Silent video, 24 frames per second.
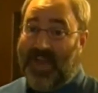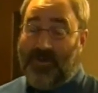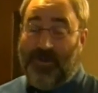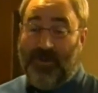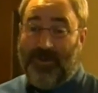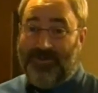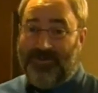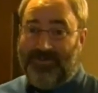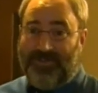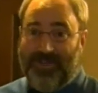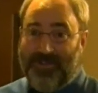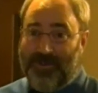I
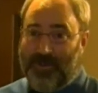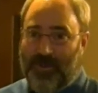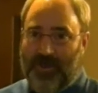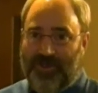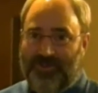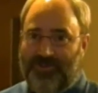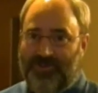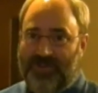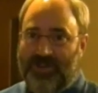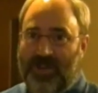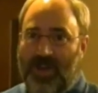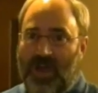don't understand the
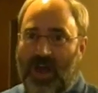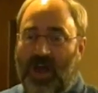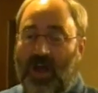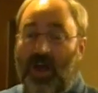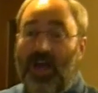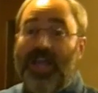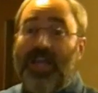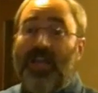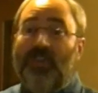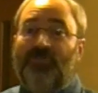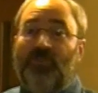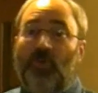question.
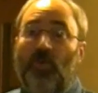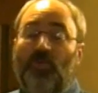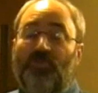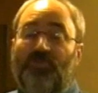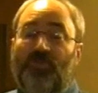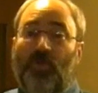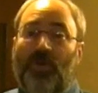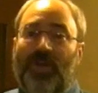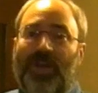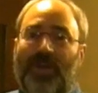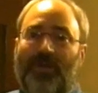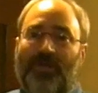Like so,
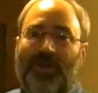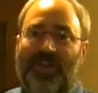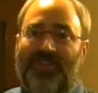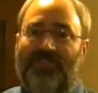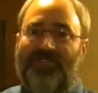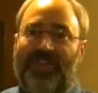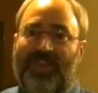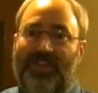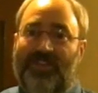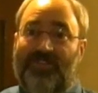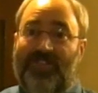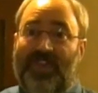so what I, what I
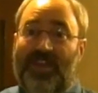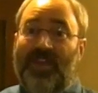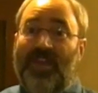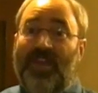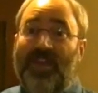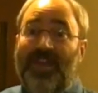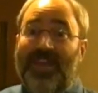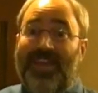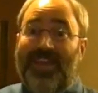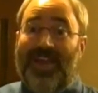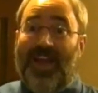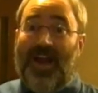said is that
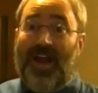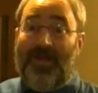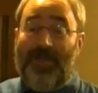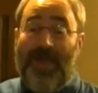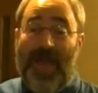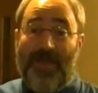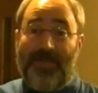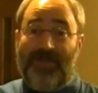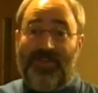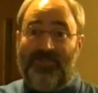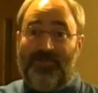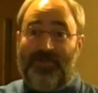I'm
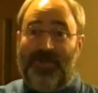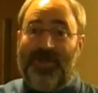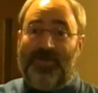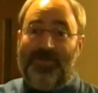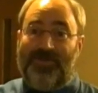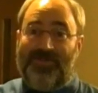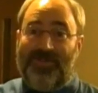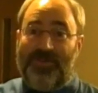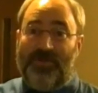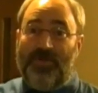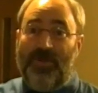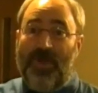happy to speak
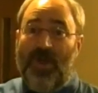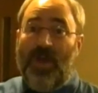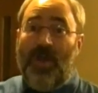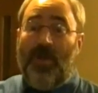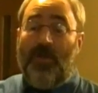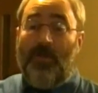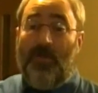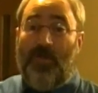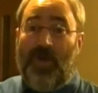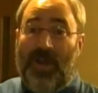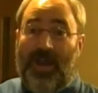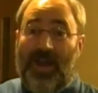with you,
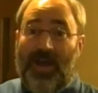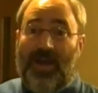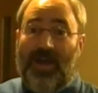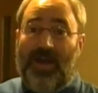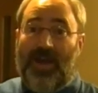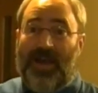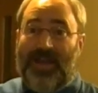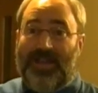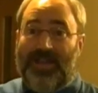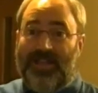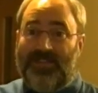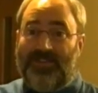but
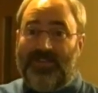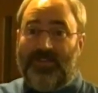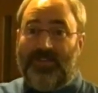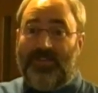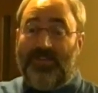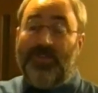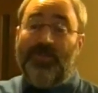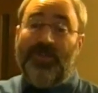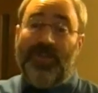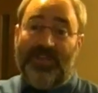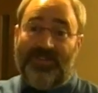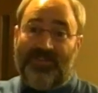I need
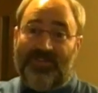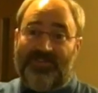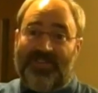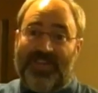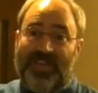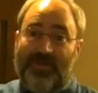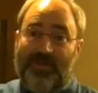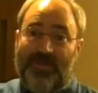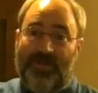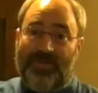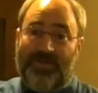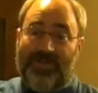to, you need to
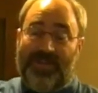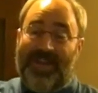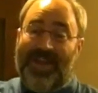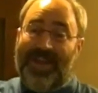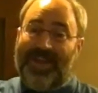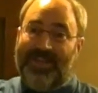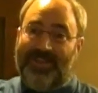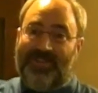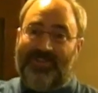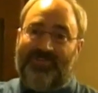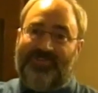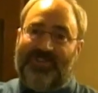check with, and
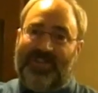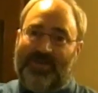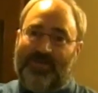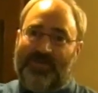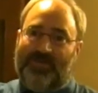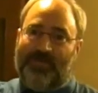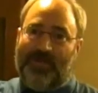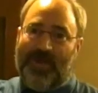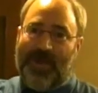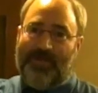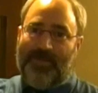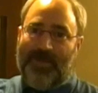I need to check
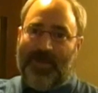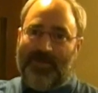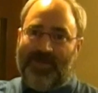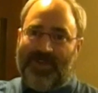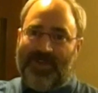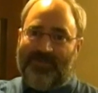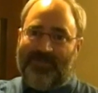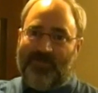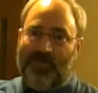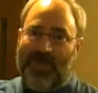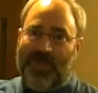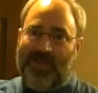with my
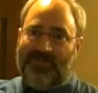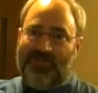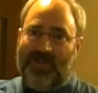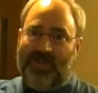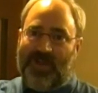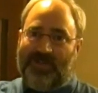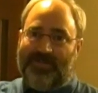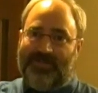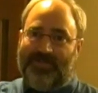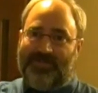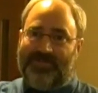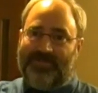public information
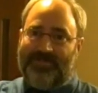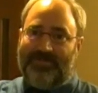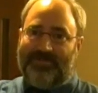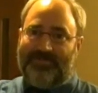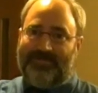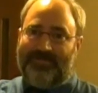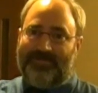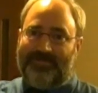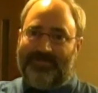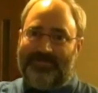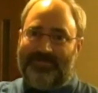office.